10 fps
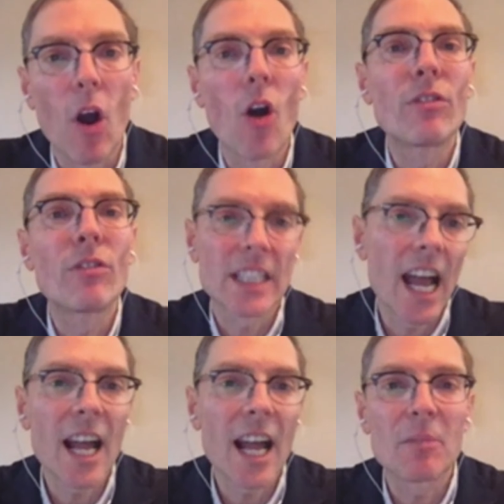over
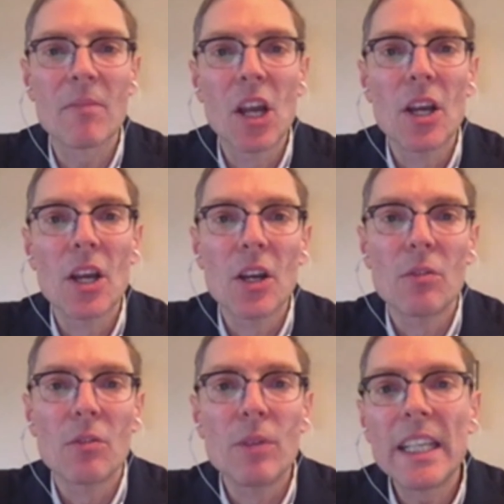time
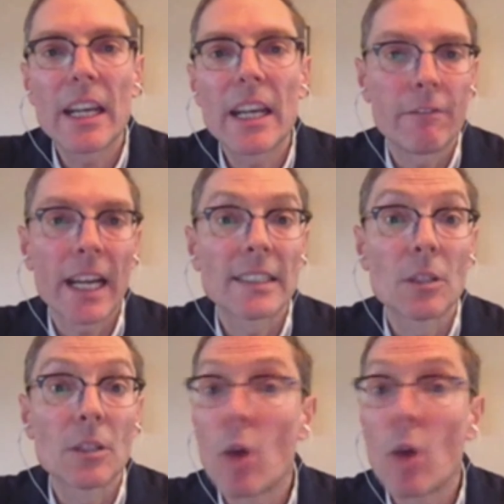really affects